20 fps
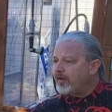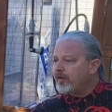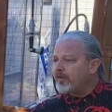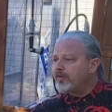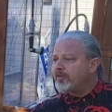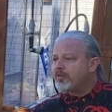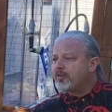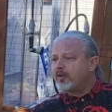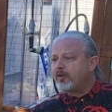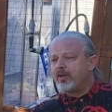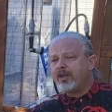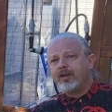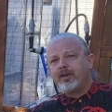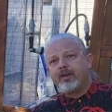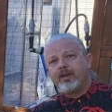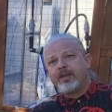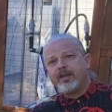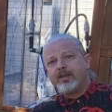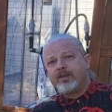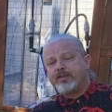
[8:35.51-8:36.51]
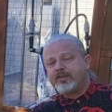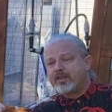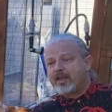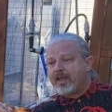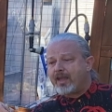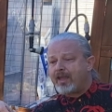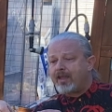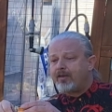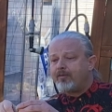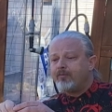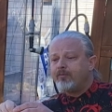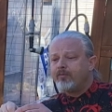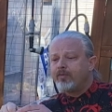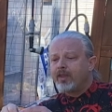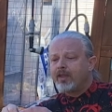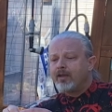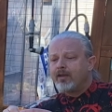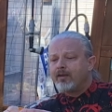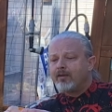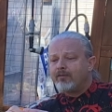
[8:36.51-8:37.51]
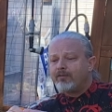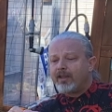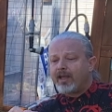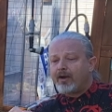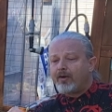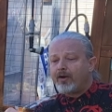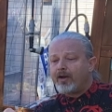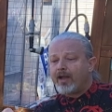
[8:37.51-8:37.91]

So here is a flower